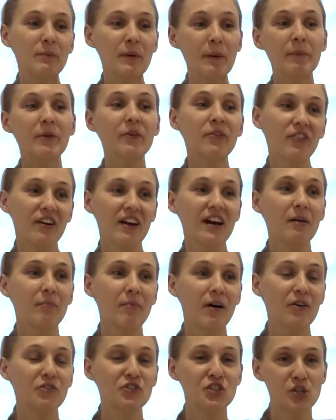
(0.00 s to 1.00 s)
people think
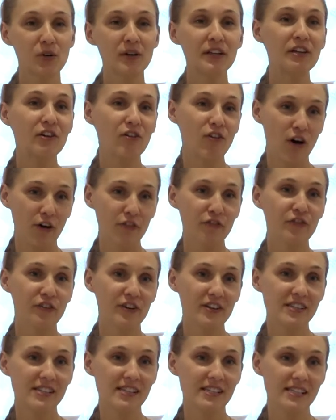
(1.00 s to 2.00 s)
about joining
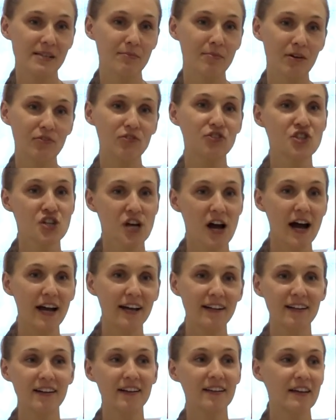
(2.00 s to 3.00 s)
conferences about
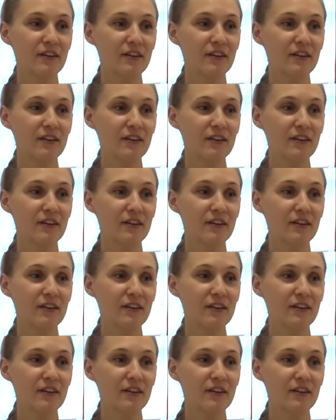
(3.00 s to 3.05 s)
China,